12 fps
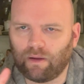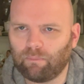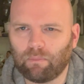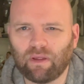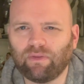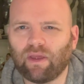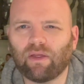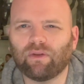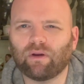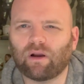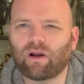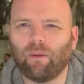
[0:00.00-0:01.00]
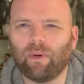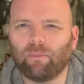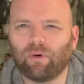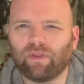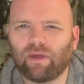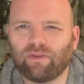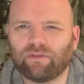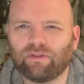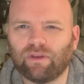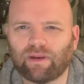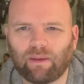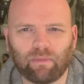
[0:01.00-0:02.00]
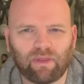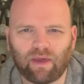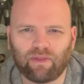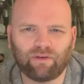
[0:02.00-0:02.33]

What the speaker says: And the other, I can't remember what the name of the other